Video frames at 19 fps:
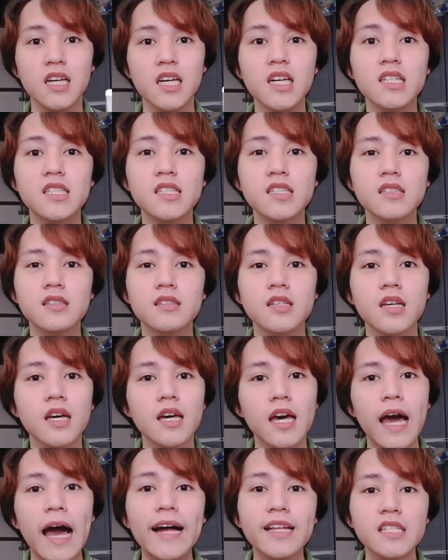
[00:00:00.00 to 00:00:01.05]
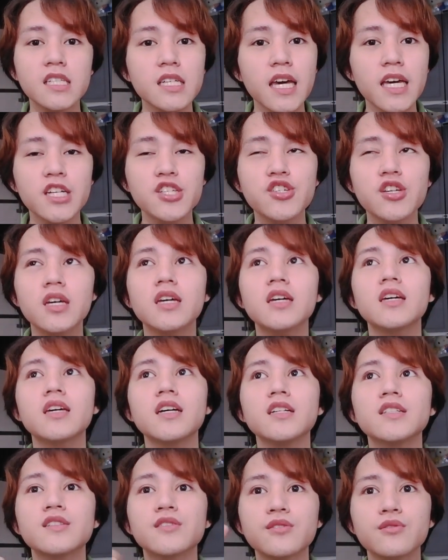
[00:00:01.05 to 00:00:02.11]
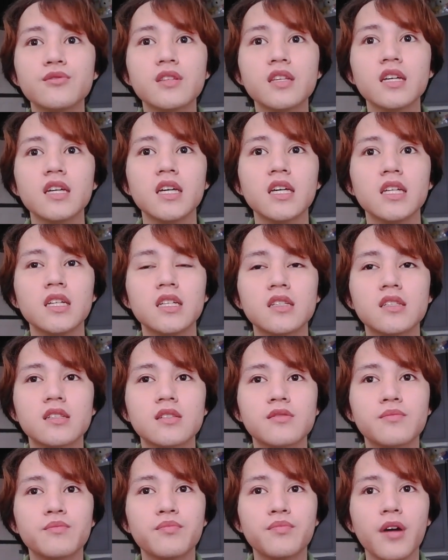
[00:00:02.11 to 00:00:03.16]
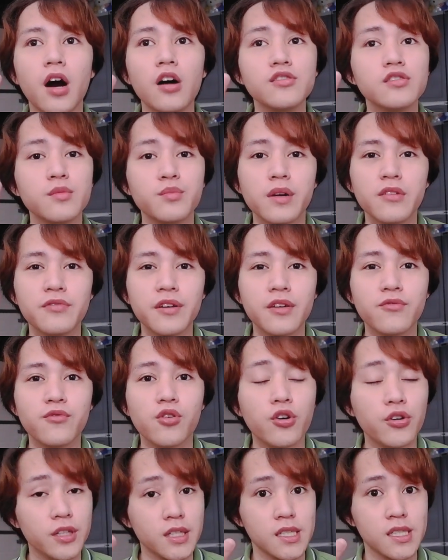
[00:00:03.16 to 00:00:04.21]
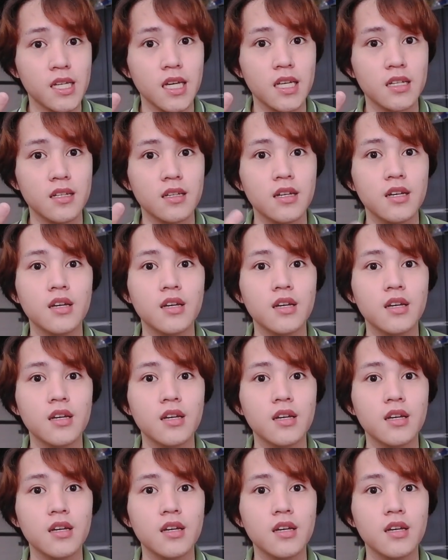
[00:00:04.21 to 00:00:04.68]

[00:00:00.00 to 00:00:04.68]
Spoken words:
It's anti-aging, it's soothing, and it's also perfect for oily skin